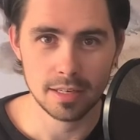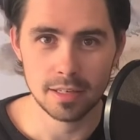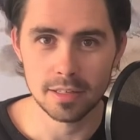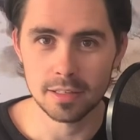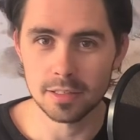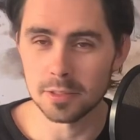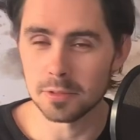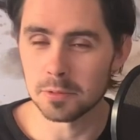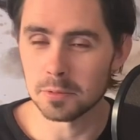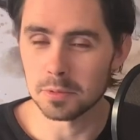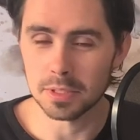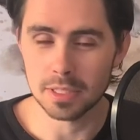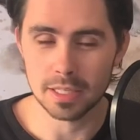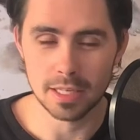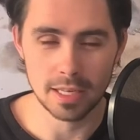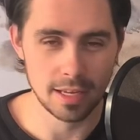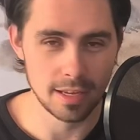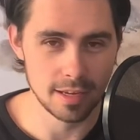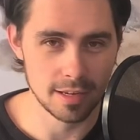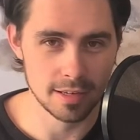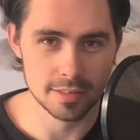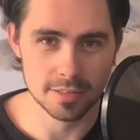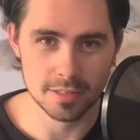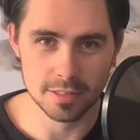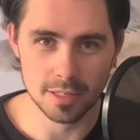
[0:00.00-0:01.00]
You
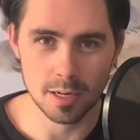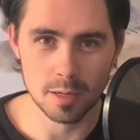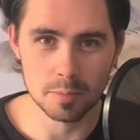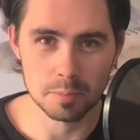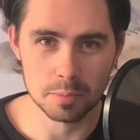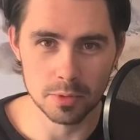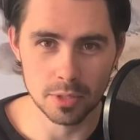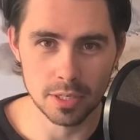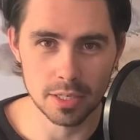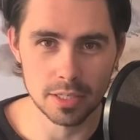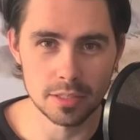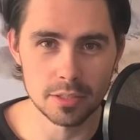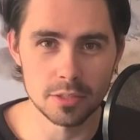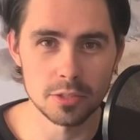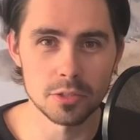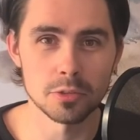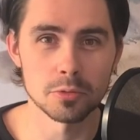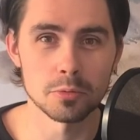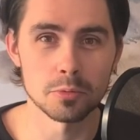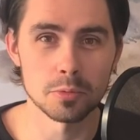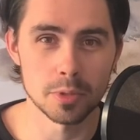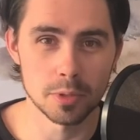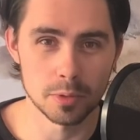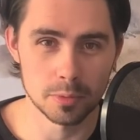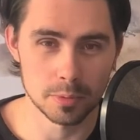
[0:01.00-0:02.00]
can't upgrade your
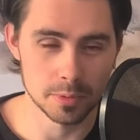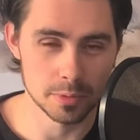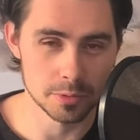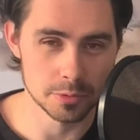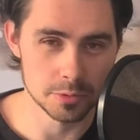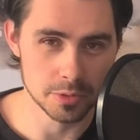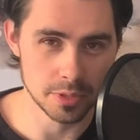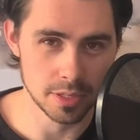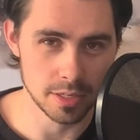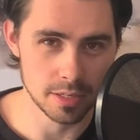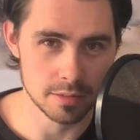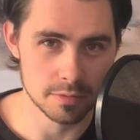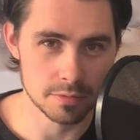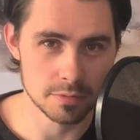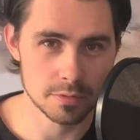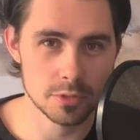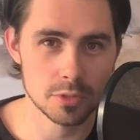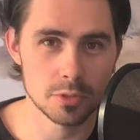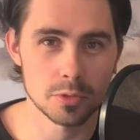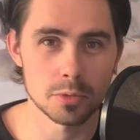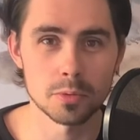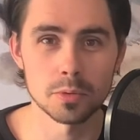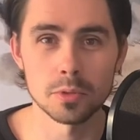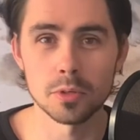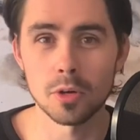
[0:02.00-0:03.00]
rear-wheel drive
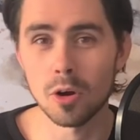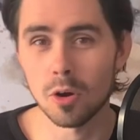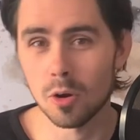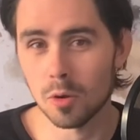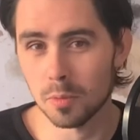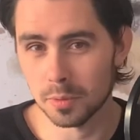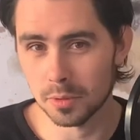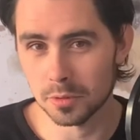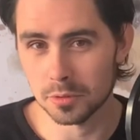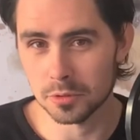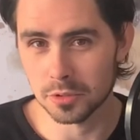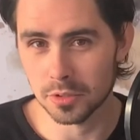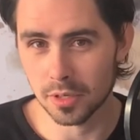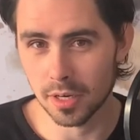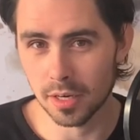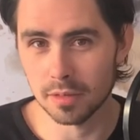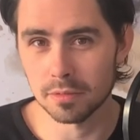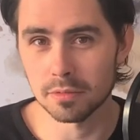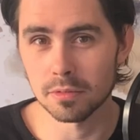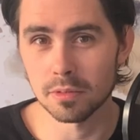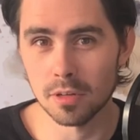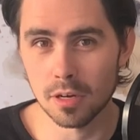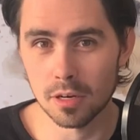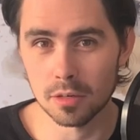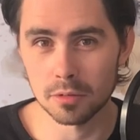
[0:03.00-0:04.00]
to an all-wheel
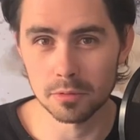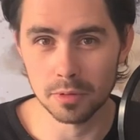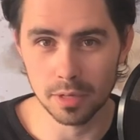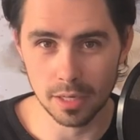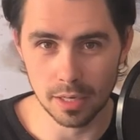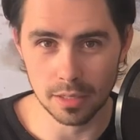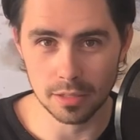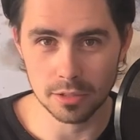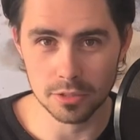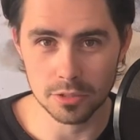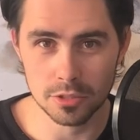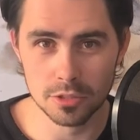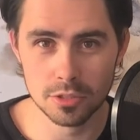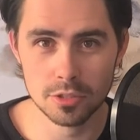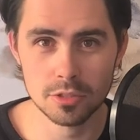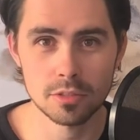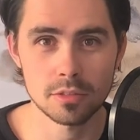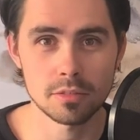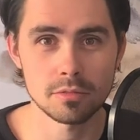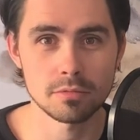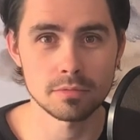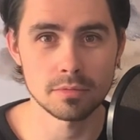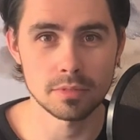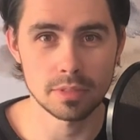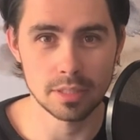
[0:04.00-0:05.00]
drive long range
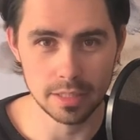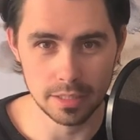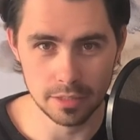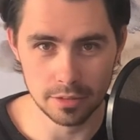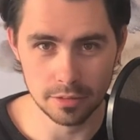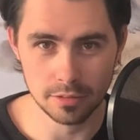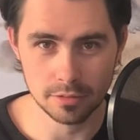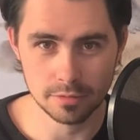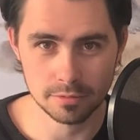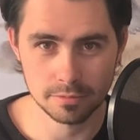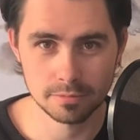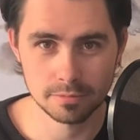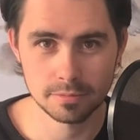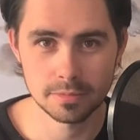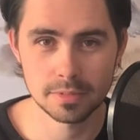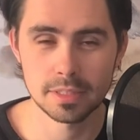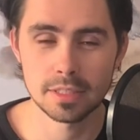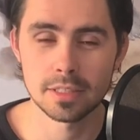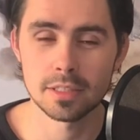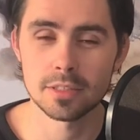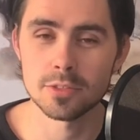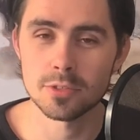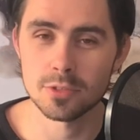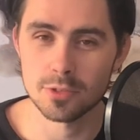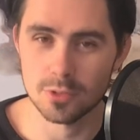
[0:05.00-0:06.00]
later.
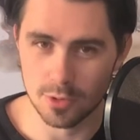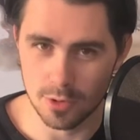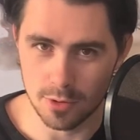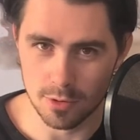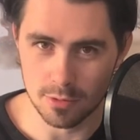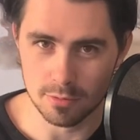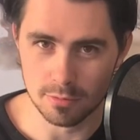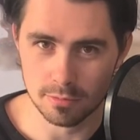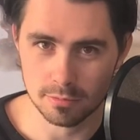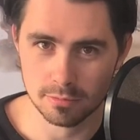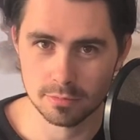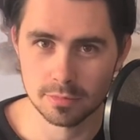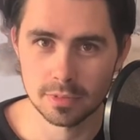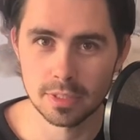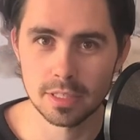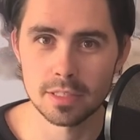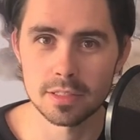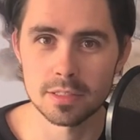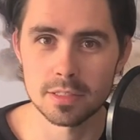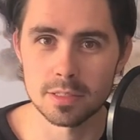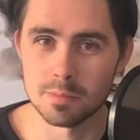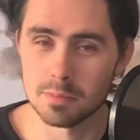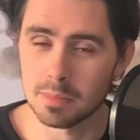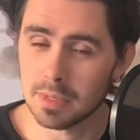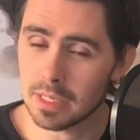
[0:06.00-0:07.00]
So,
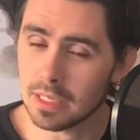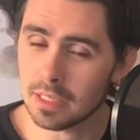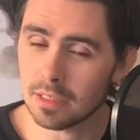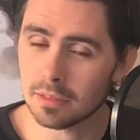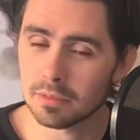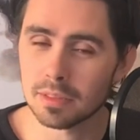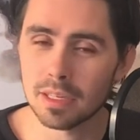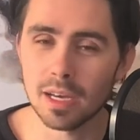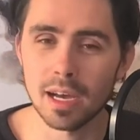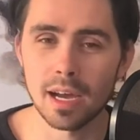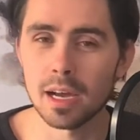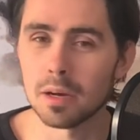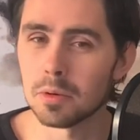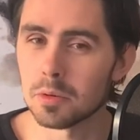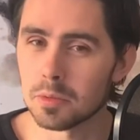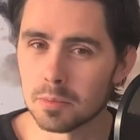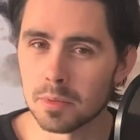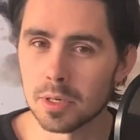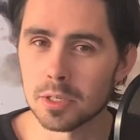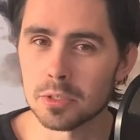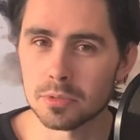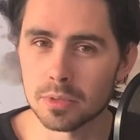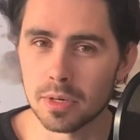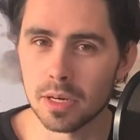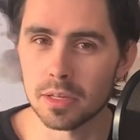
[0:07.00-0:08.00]
to me, I would
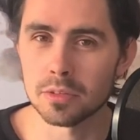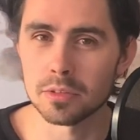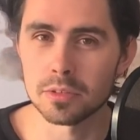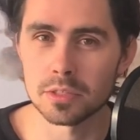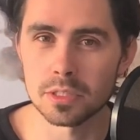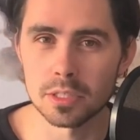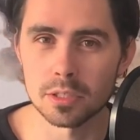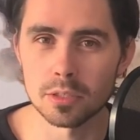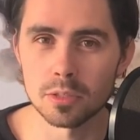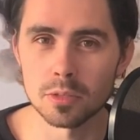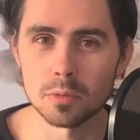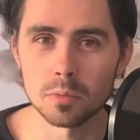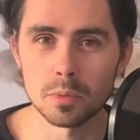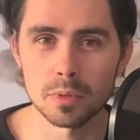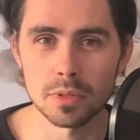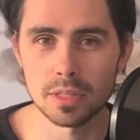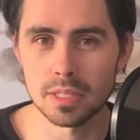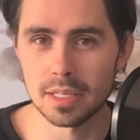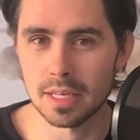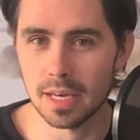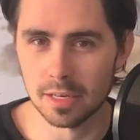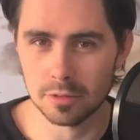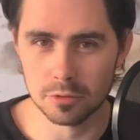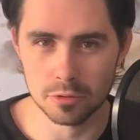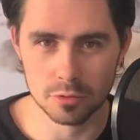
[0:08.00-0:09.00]
much rather deal with
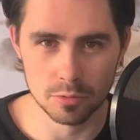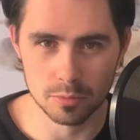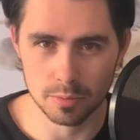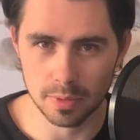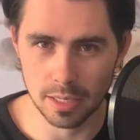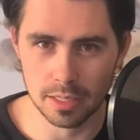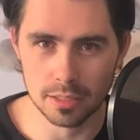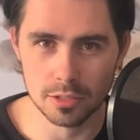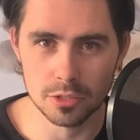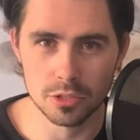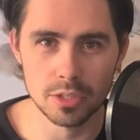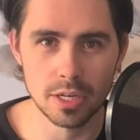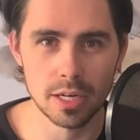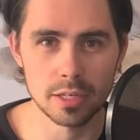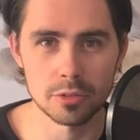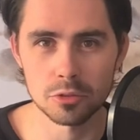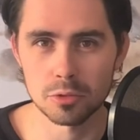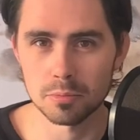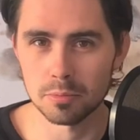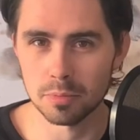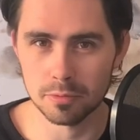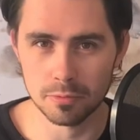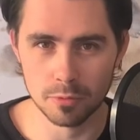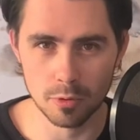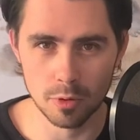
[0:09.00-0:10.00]
the extra range, extra
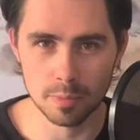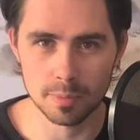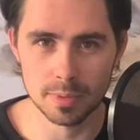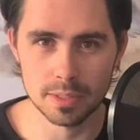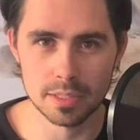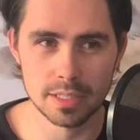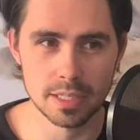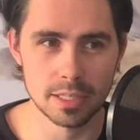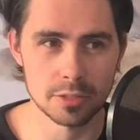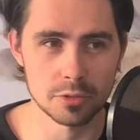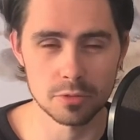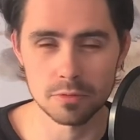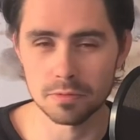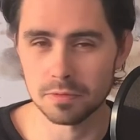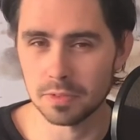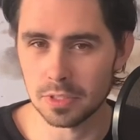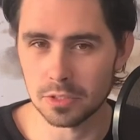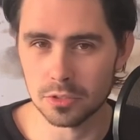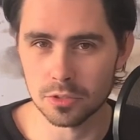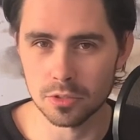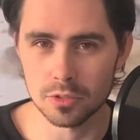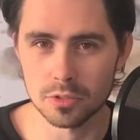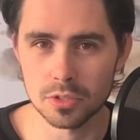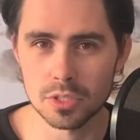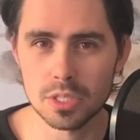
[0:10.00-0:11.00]
performance, extra
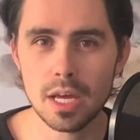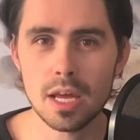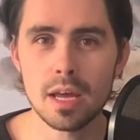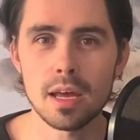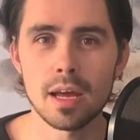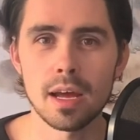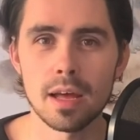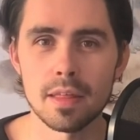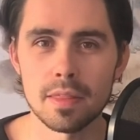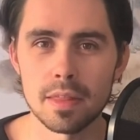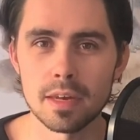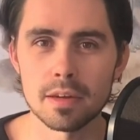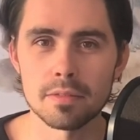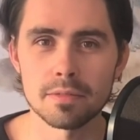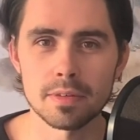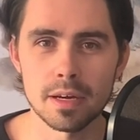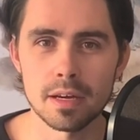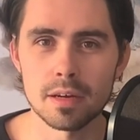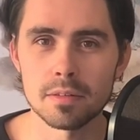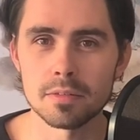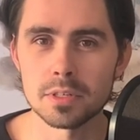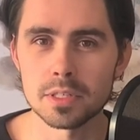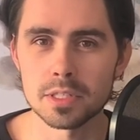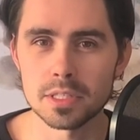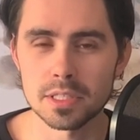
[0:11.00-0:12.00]
features, and then if I
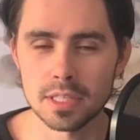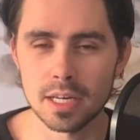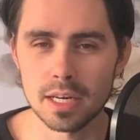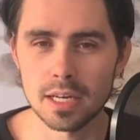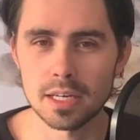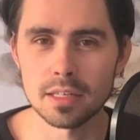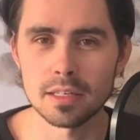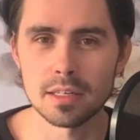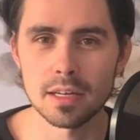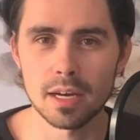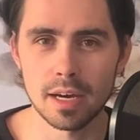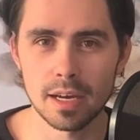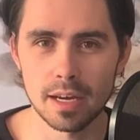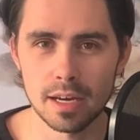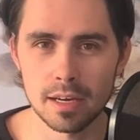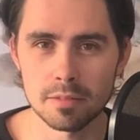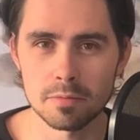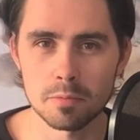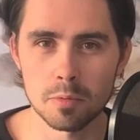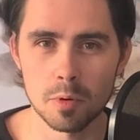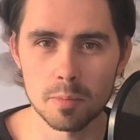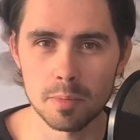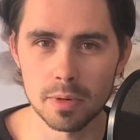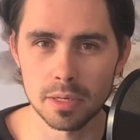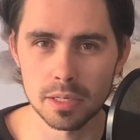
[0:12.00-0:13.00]
ever decide I have
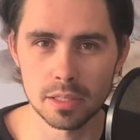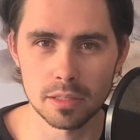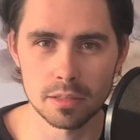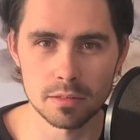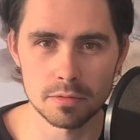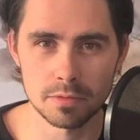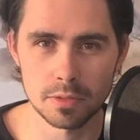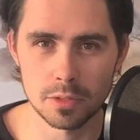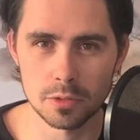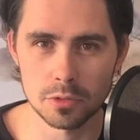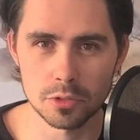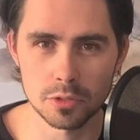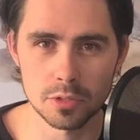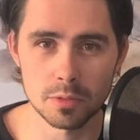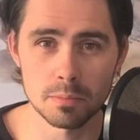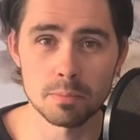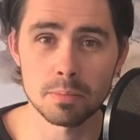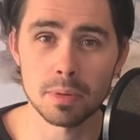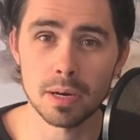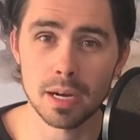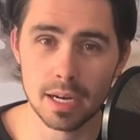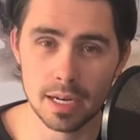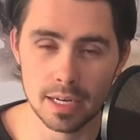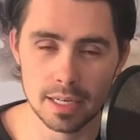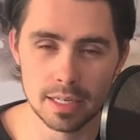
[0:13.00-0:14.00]
more money in the future to
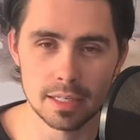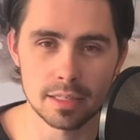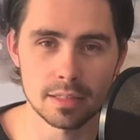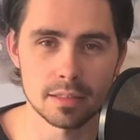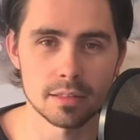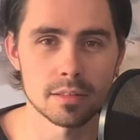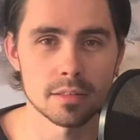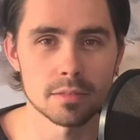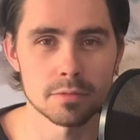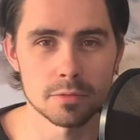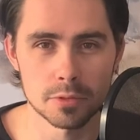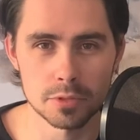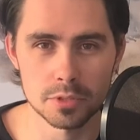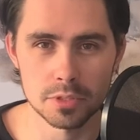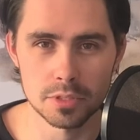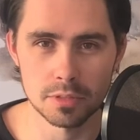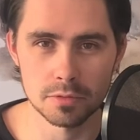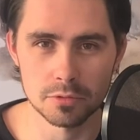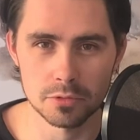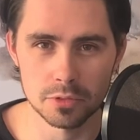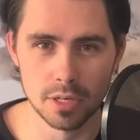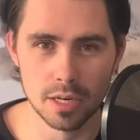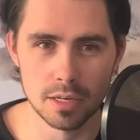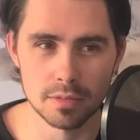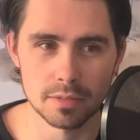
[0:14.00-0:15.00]
buy the full
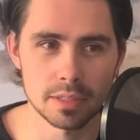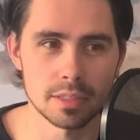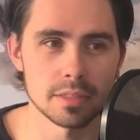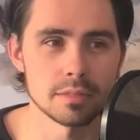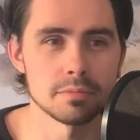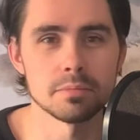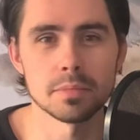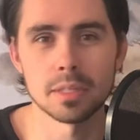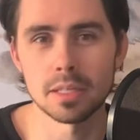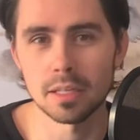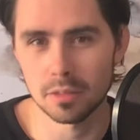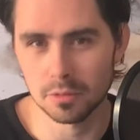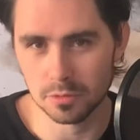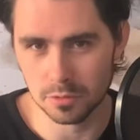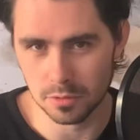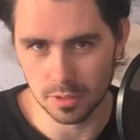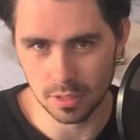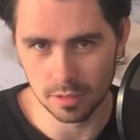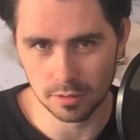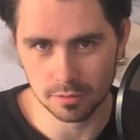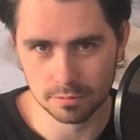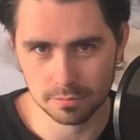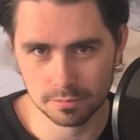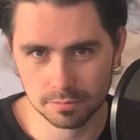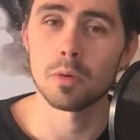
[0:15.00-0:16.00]
self-driving, then I'll do
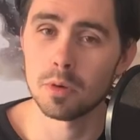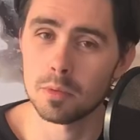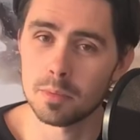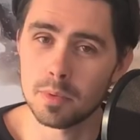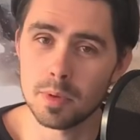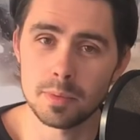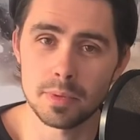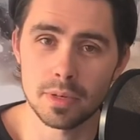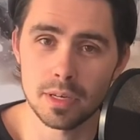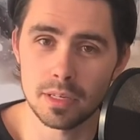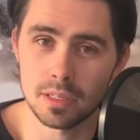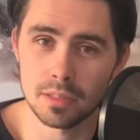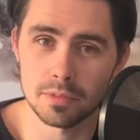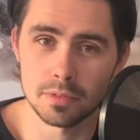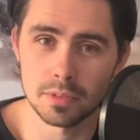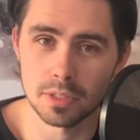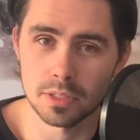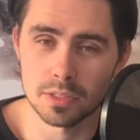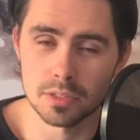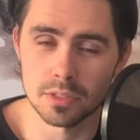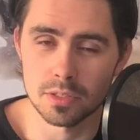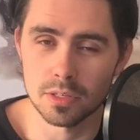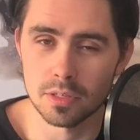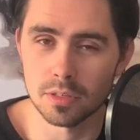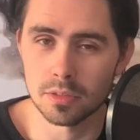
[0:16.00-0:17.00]
that. Or maybe I'd even
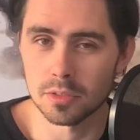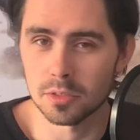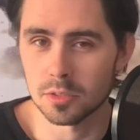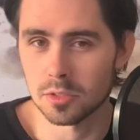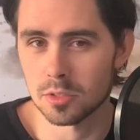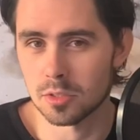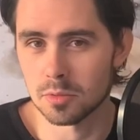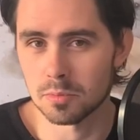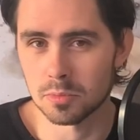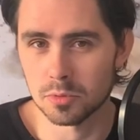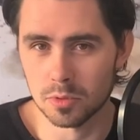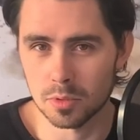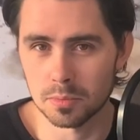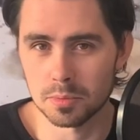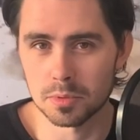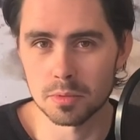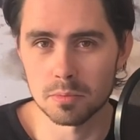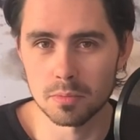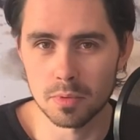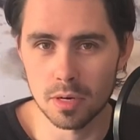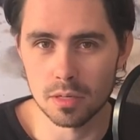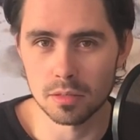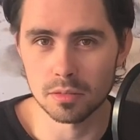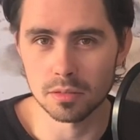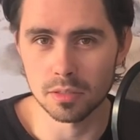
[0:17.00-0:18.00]
consider the subscription
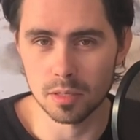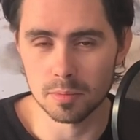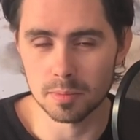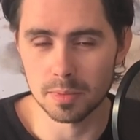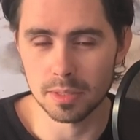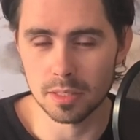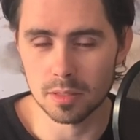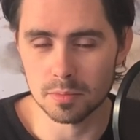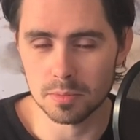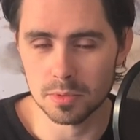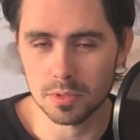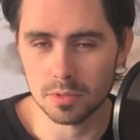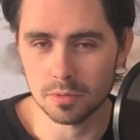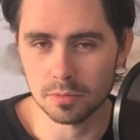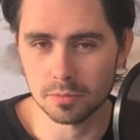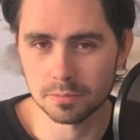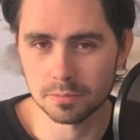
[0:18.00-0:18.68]
model coming up soon.